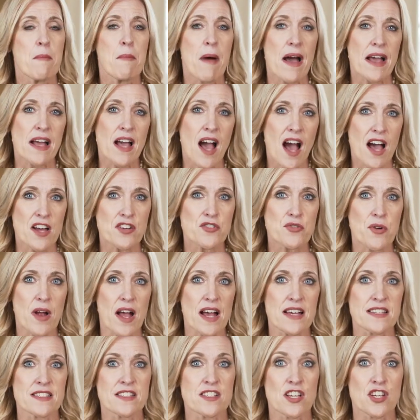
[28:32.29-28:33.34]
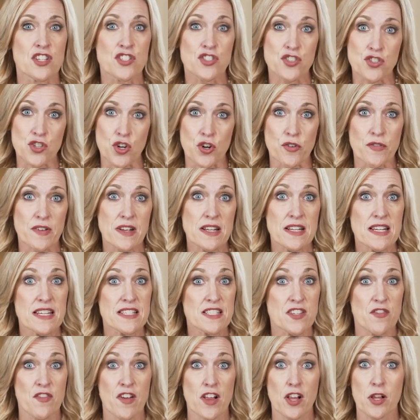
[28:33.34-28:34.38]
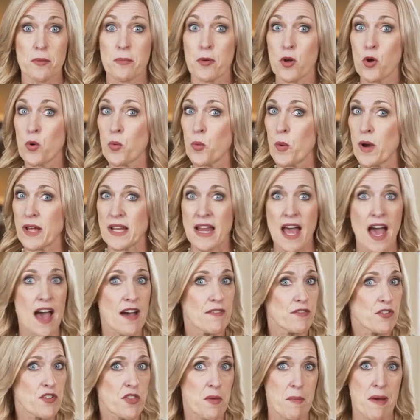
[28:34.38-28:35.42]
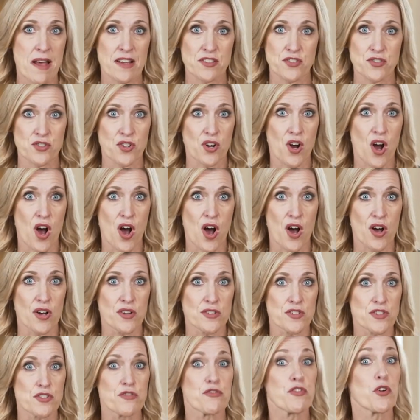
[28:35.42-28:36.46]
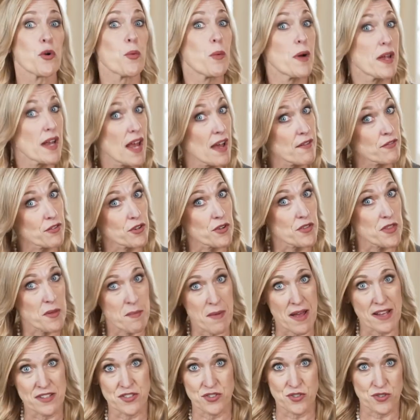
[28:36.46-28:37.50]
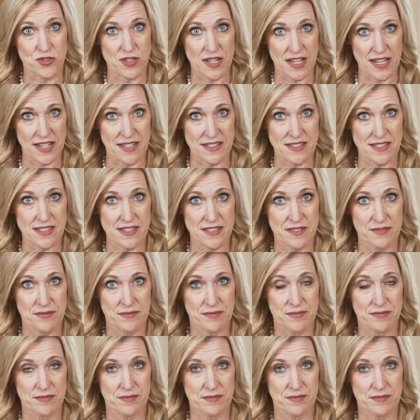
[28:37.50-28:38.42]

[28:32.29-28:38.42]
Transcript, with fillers: By contrast, a servant is available whenever the master calls for whatever the master needs.